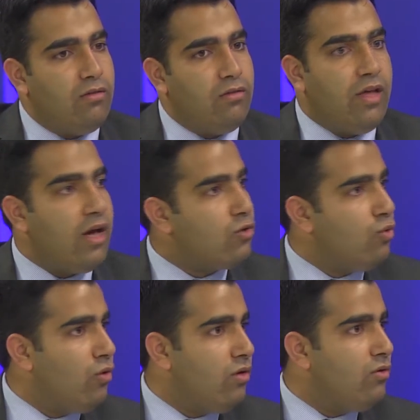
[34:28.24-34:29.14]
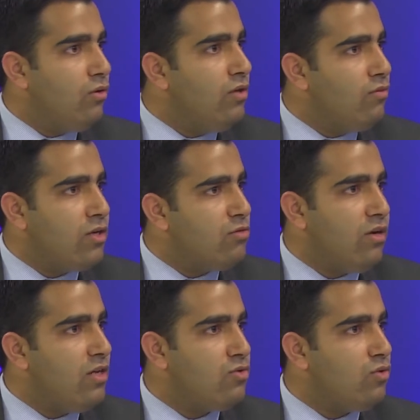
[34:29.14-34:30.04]
They are told to leave
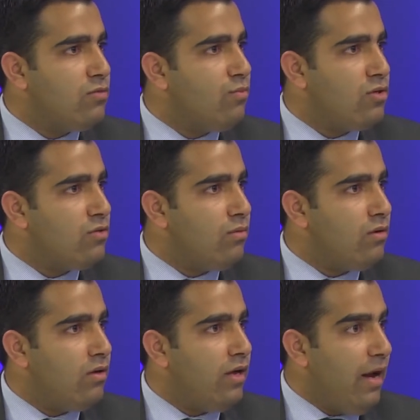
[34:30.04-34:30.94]
Kashmir as soon as possible.